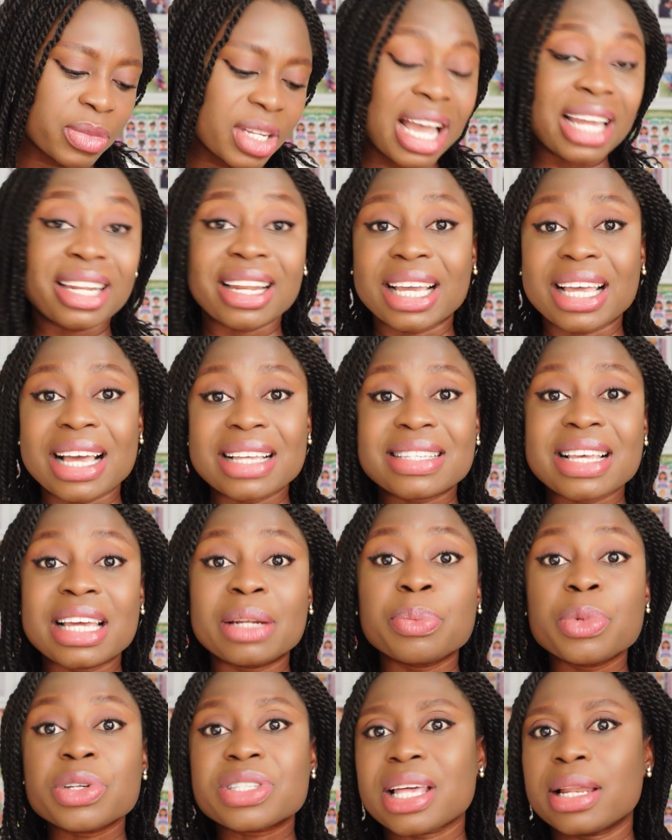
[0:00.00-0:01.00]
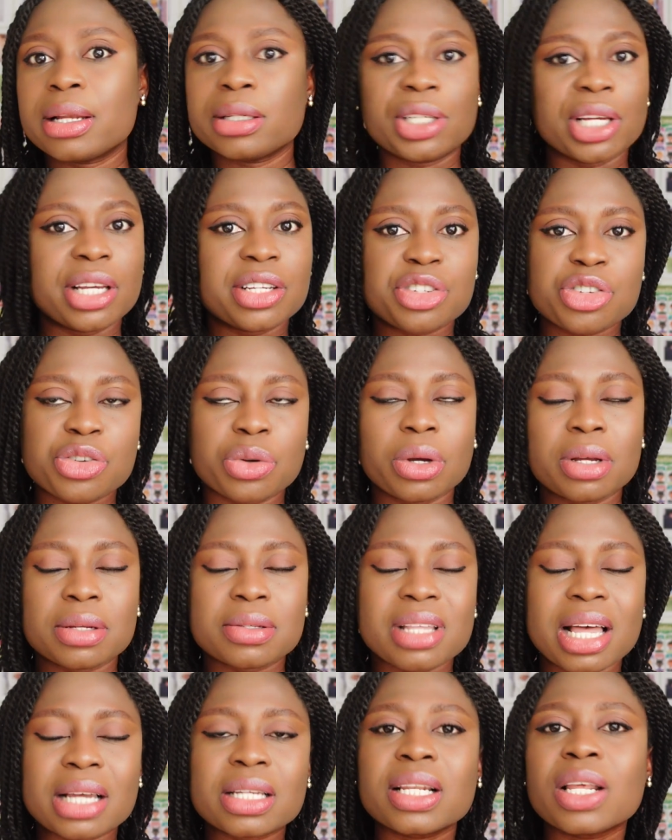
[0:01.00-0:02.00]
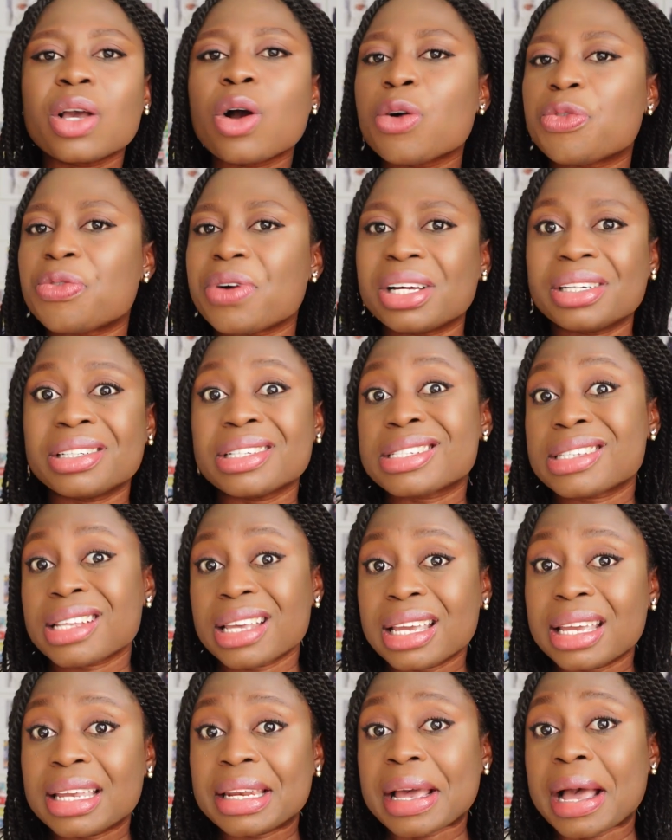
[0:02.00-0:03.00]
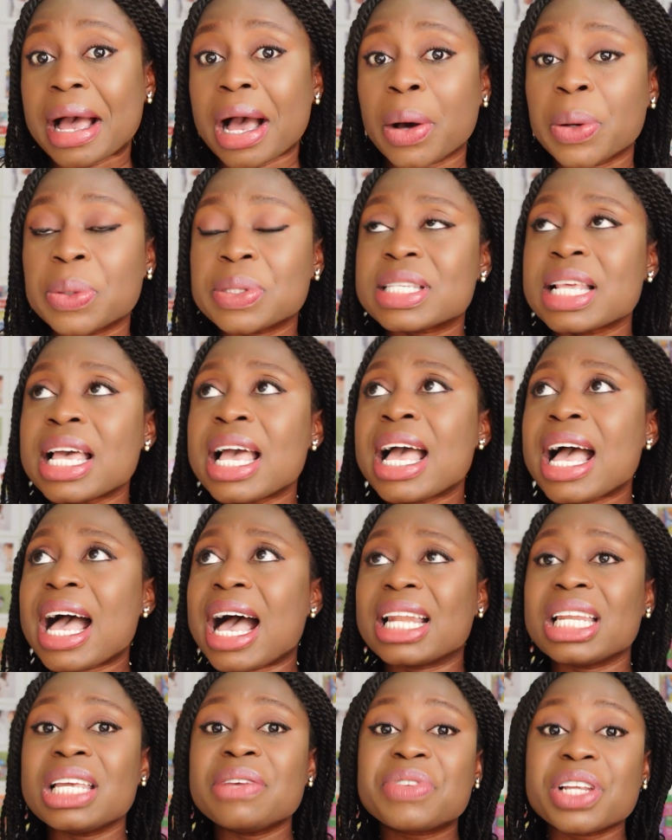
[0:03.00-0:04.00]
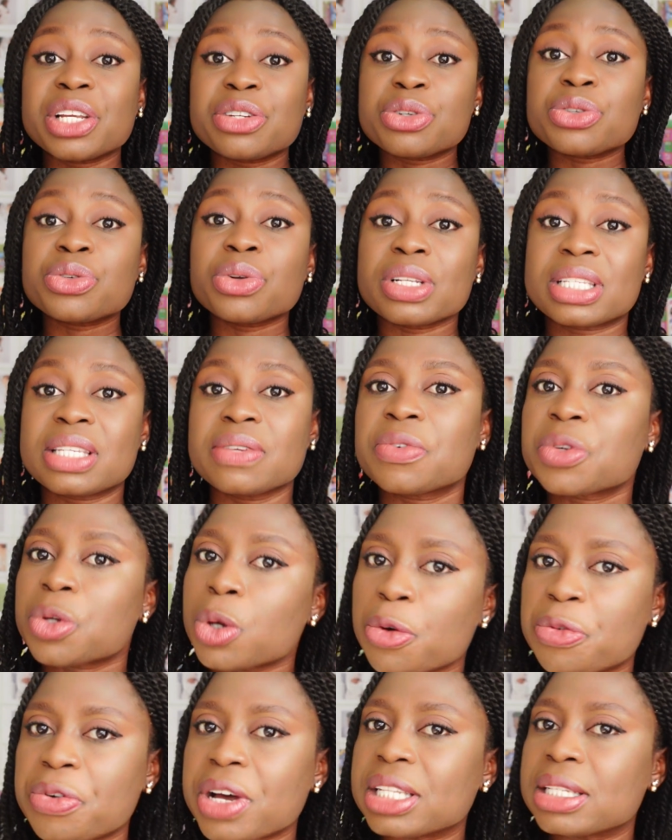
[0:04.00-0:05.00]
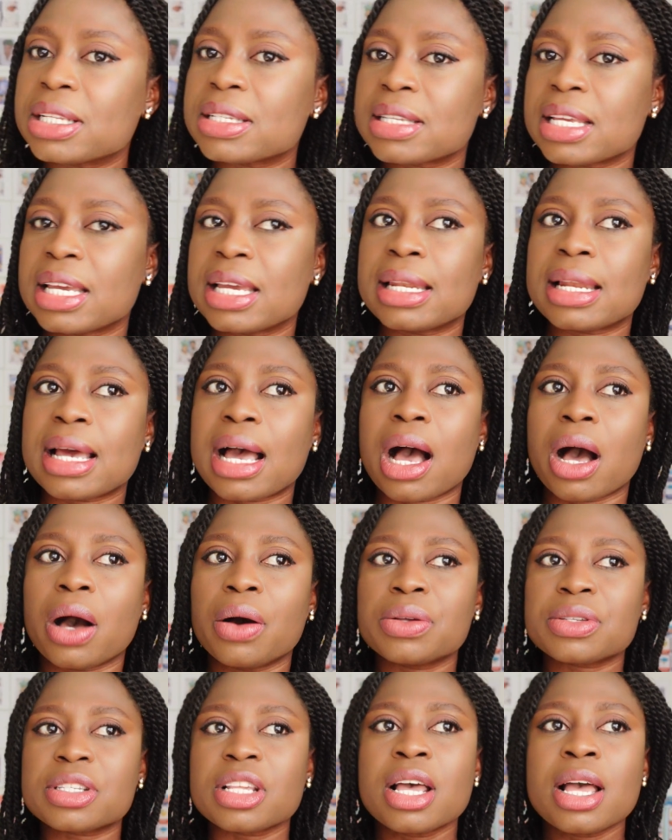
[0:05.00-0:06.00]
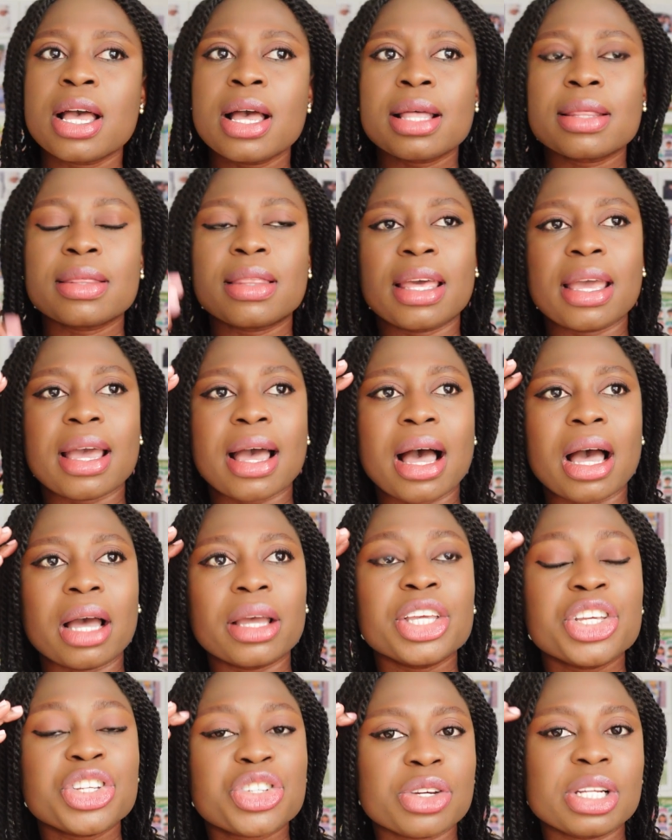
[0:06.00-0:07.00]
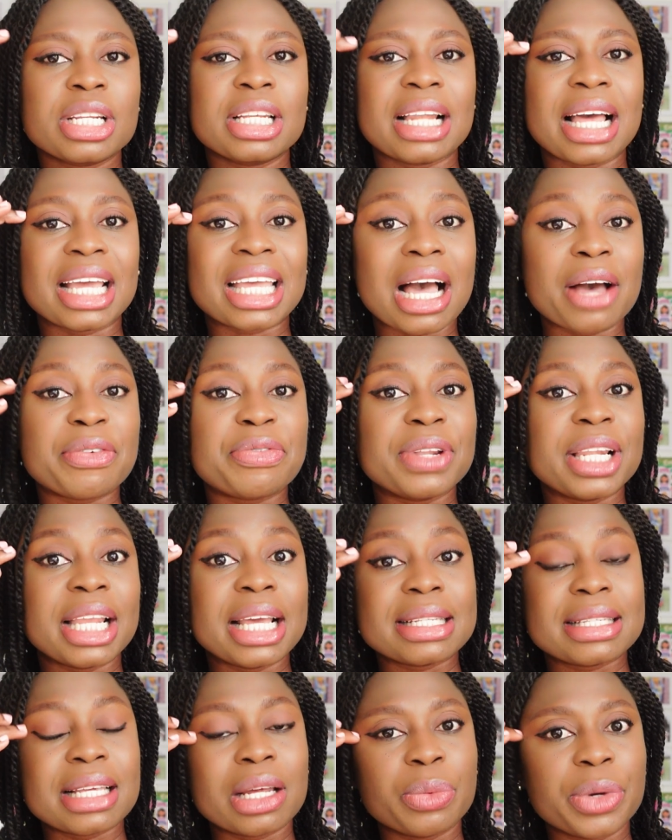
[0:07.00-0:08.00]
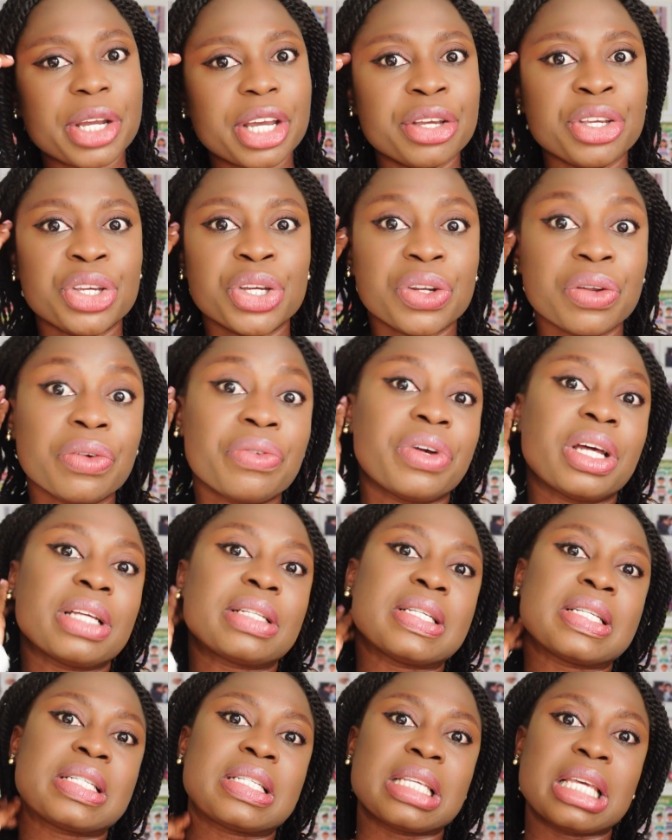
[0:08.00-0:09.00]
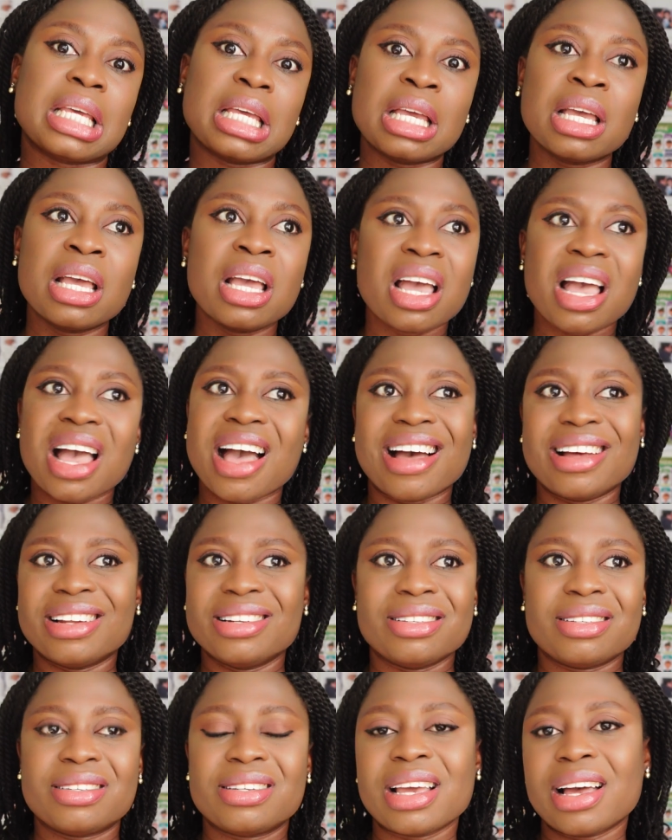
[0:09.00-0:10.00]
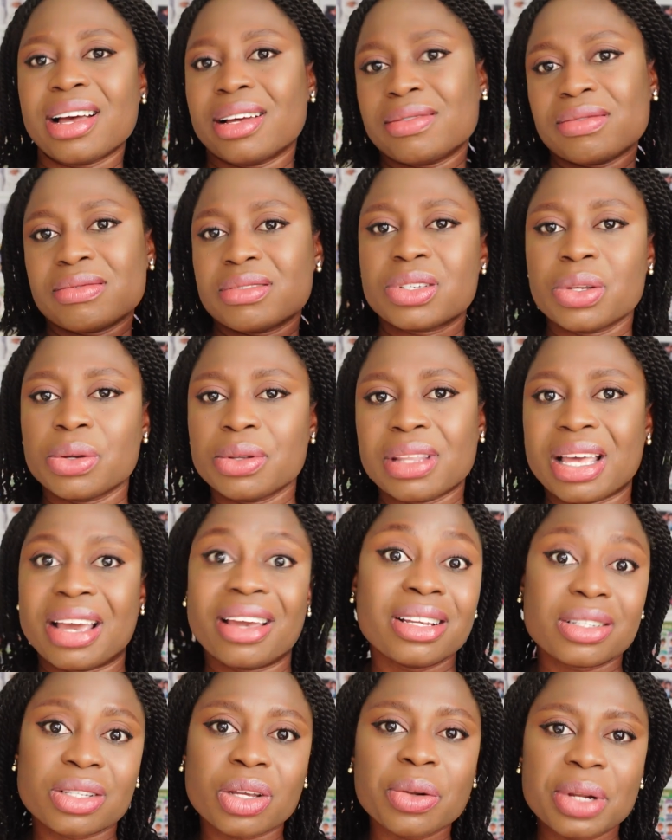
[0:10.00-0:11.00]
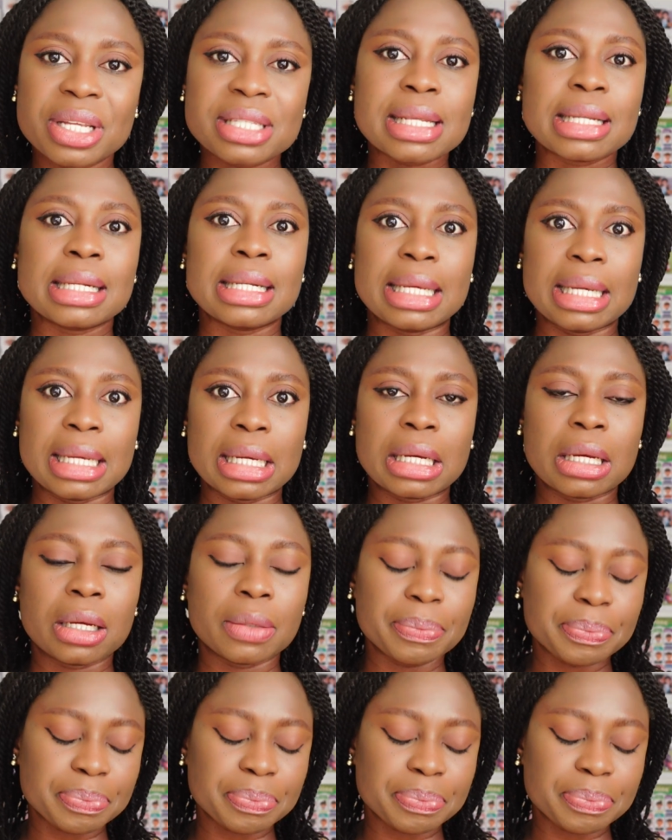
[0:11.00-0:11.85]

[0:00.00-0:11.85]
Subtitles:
And like I said, most NHS trusts actually offer this in-house, and if they do not even offer this in-house, they are usually affiliated with a university, and yeah, so there is always a link.